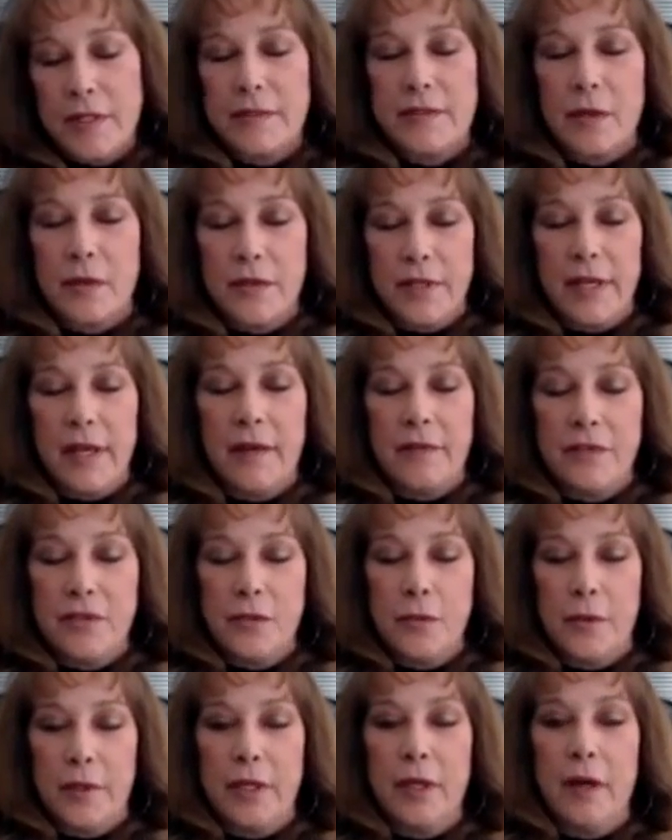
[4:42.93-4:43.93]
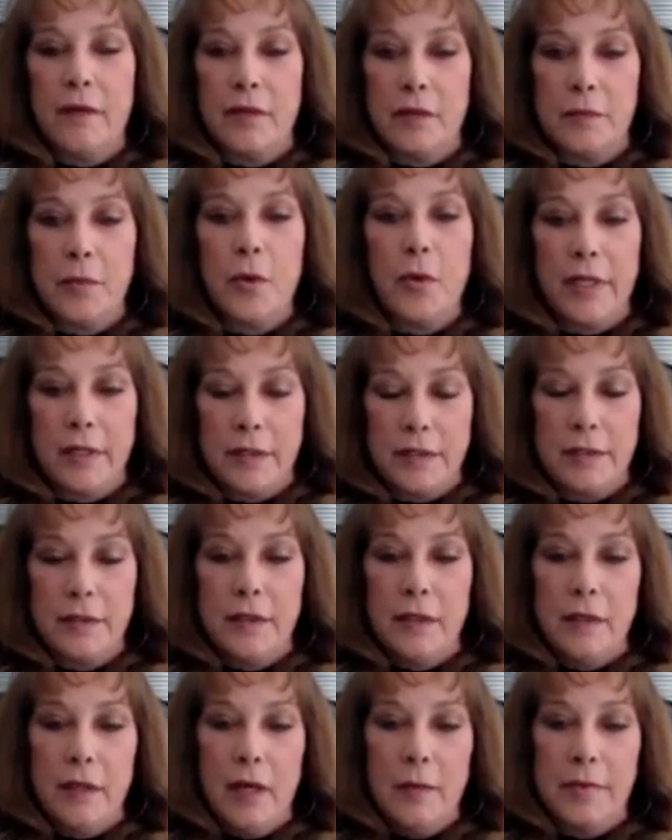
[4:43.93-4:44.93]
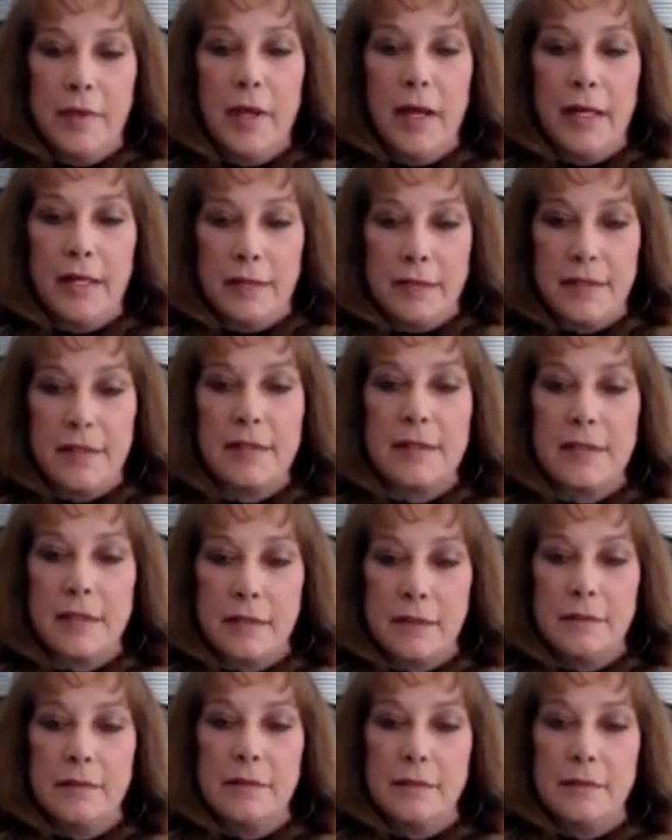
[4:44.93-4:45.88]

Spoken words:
SRDF to Recover Point appliances.